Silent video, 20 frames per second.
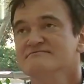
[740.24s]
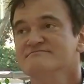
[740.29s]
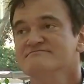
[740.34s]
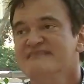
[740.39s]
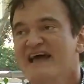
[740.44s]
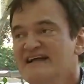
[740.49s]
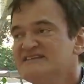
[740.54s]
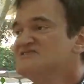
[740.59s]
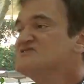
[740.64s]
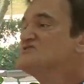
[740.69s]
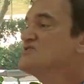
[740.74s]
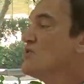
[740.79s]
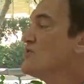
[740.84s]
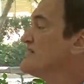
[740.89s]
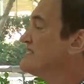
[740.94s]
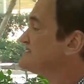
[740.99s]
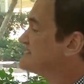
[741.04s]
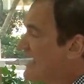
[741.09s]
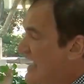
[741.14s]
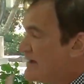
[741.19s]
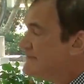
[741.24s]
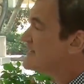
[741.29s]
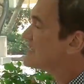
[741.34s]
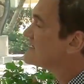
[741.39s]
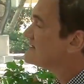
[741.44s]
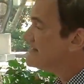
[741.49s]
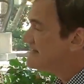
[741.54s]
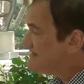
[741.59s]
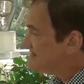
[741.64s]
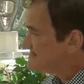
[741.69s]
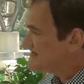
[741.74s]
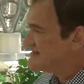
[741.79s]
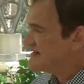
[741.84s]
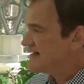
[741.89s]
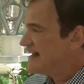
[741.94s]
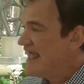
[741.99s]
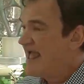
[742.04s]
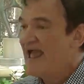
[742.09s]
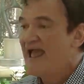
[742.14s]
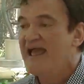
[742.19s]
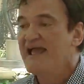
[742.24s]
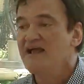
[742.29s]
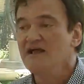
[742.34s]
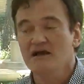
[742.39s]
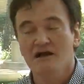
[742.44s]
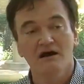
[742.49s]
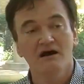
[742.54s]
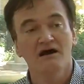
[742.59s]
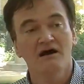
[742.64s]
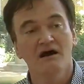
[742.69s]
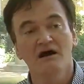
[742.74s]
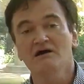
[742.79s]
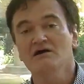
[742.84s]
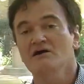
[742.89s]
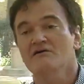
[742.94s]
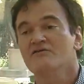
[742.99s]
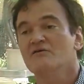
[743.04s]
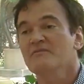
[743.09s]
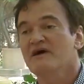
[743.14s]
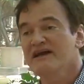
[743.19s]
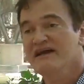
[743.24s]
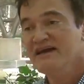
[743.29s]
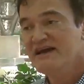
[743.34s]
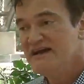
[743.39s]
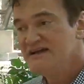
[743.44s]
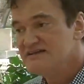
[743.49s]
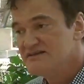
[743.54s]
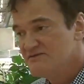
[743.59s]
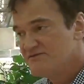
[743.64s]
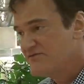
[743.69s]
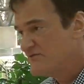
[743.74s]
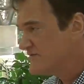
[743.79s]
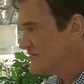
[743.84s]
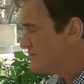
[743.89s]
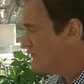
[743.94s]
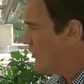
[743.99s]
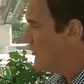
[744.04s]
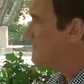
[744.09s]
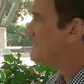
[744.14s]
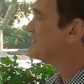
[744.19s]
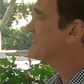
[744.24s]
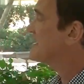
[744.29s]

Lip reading: that sword of Damocles that it hung over my head from the moment